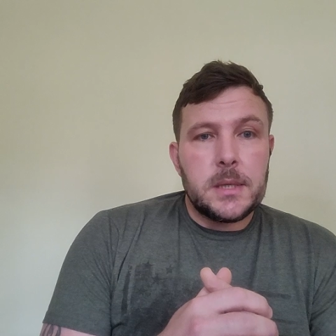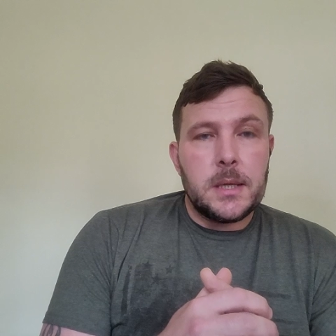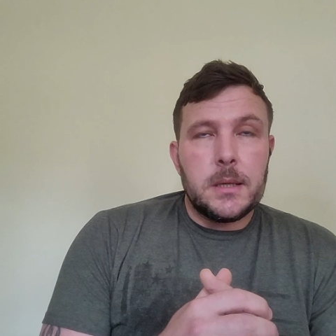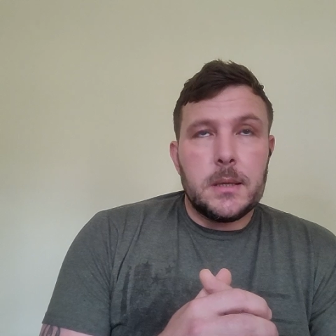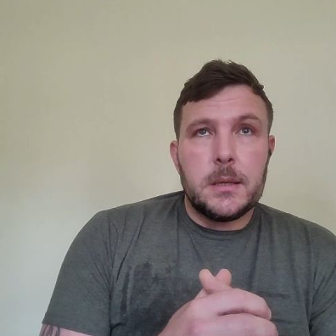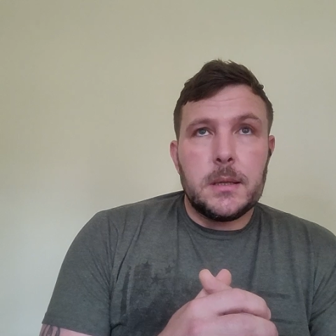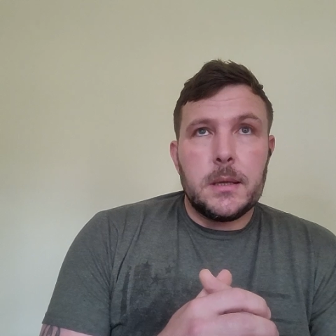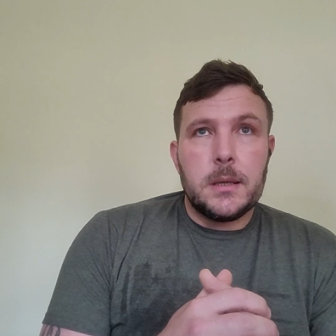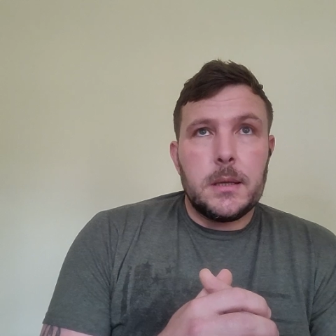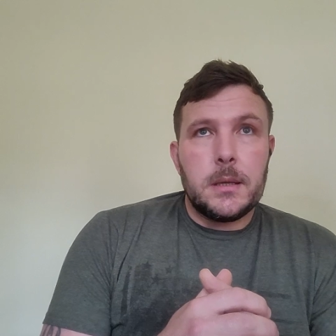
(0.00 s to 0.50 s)

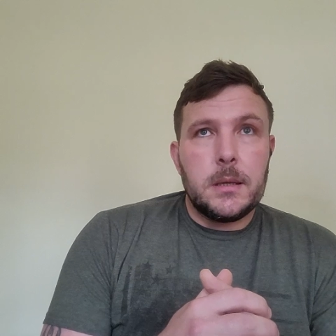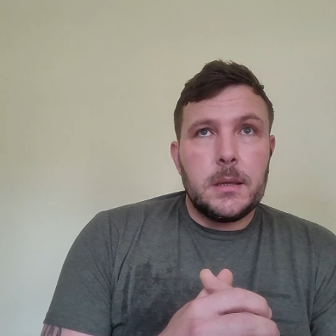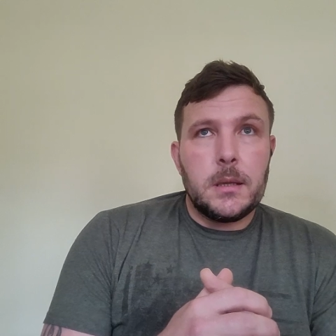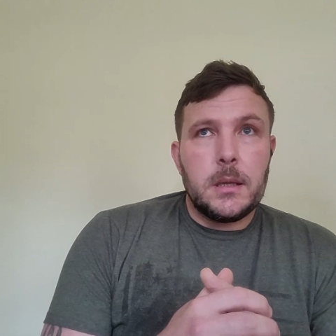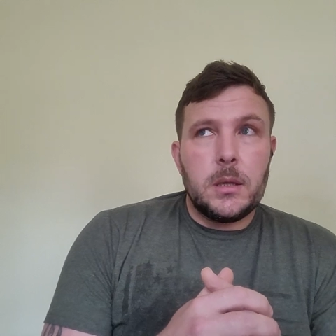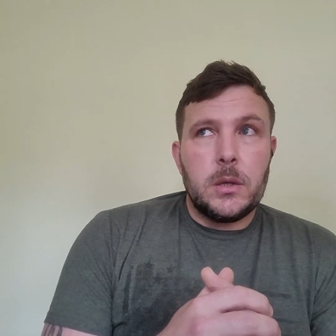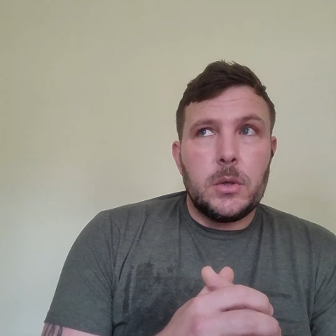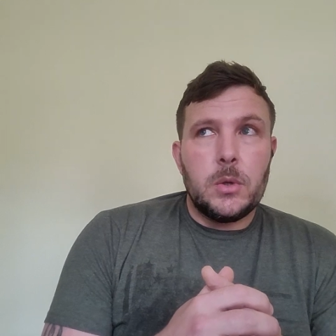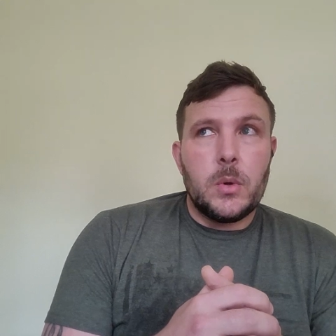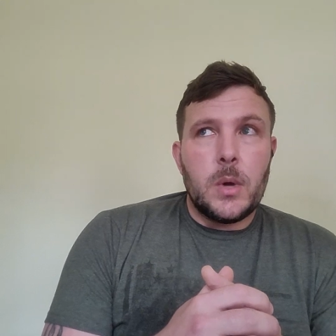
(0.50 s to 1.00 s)

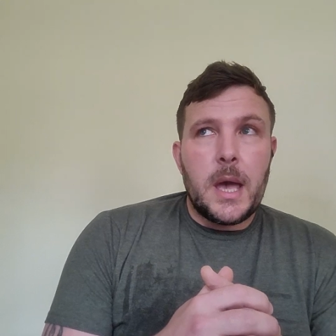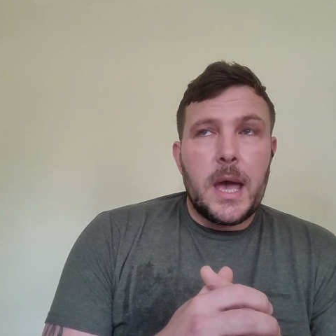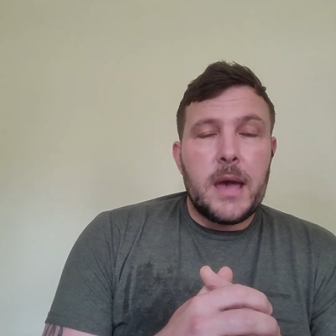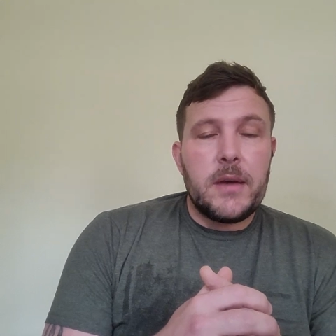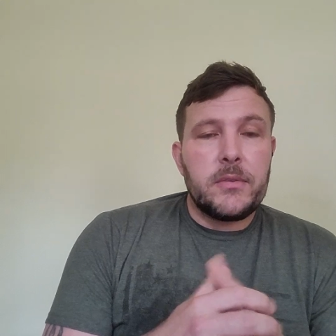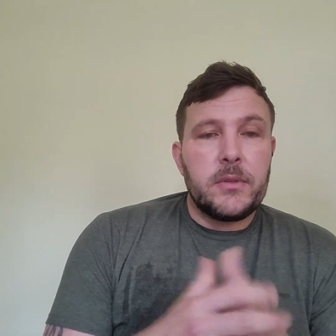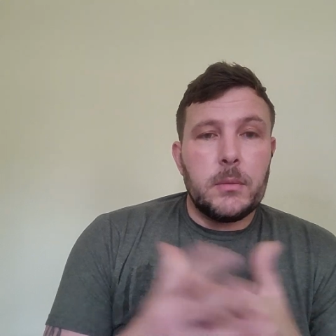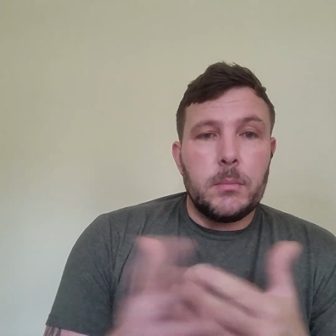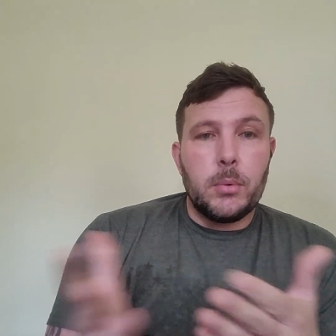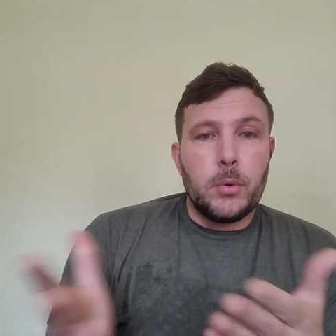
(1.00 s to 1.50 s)
You
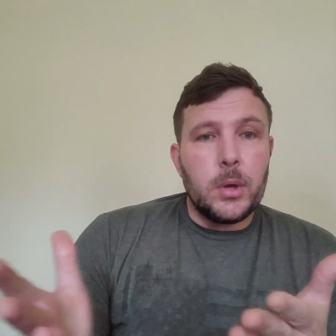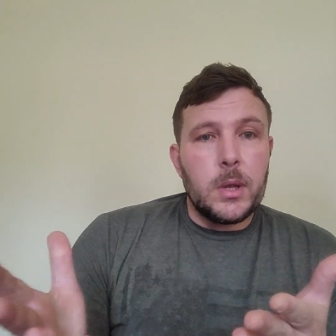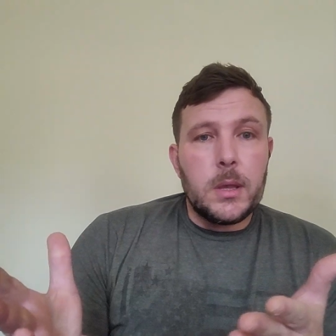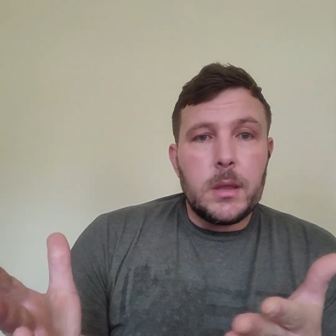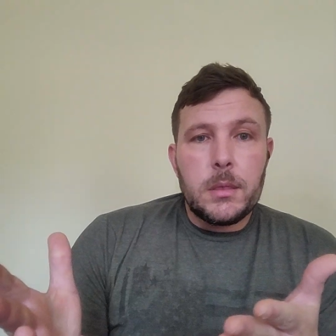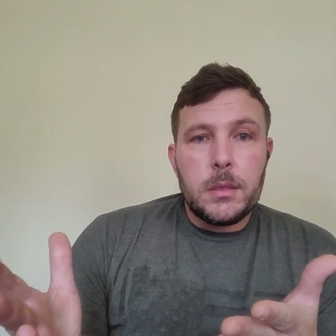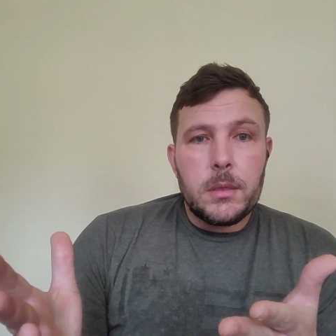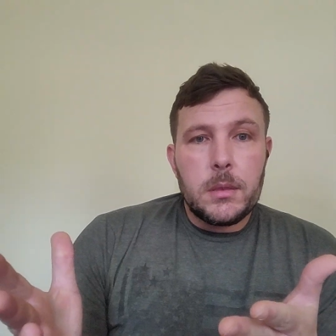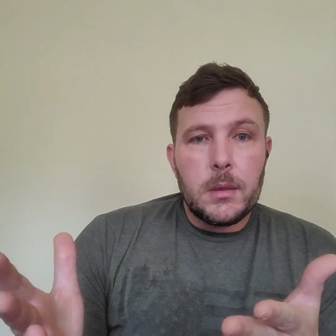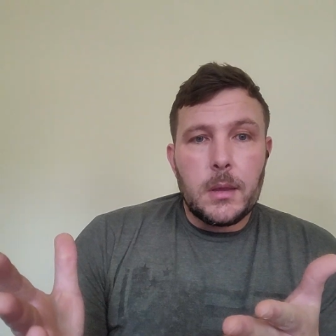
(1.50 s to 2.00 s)
have to
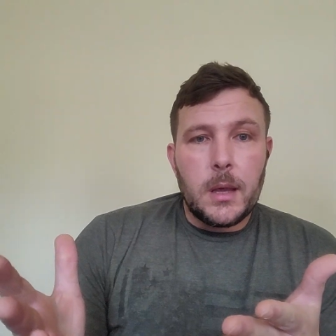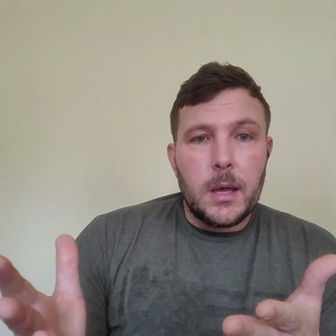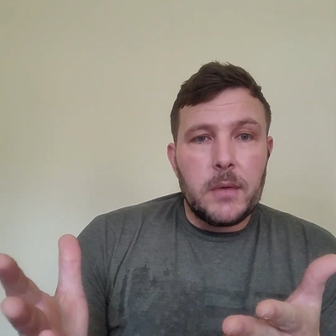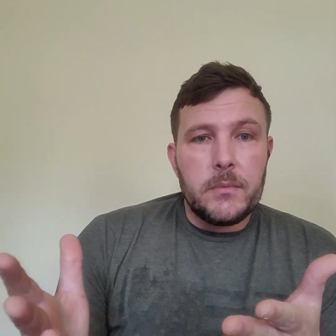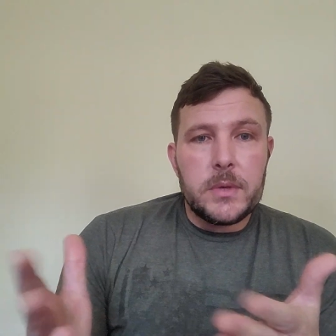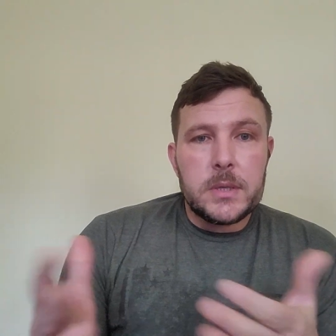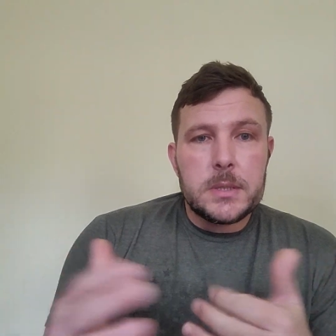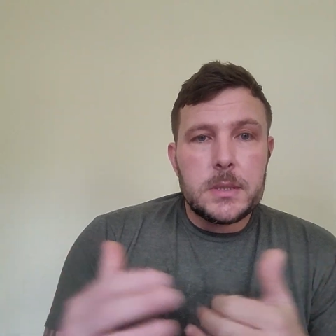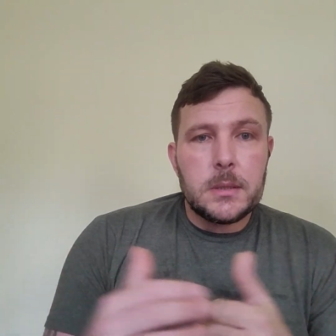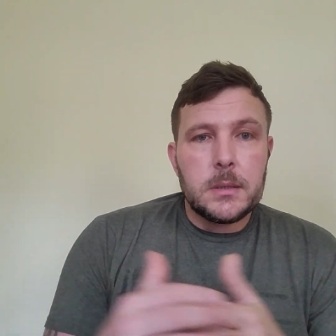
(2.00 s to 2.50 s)
breathe,
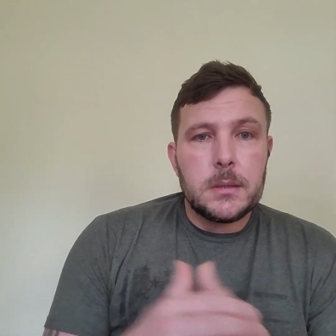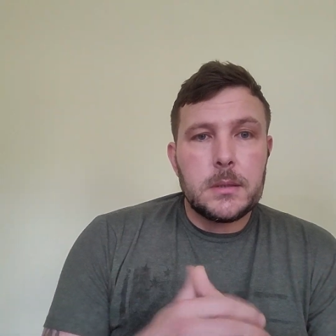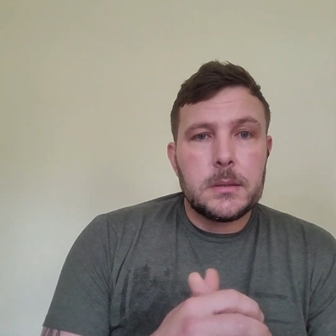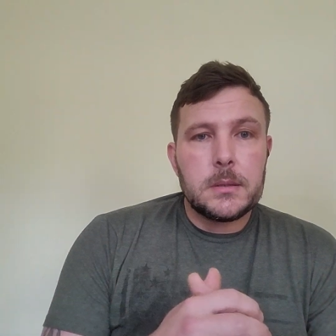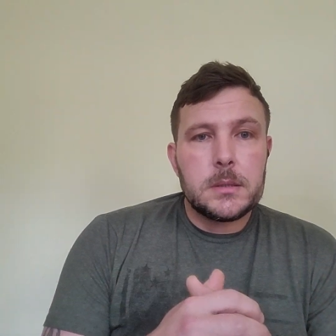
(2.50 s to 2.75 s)
obviously.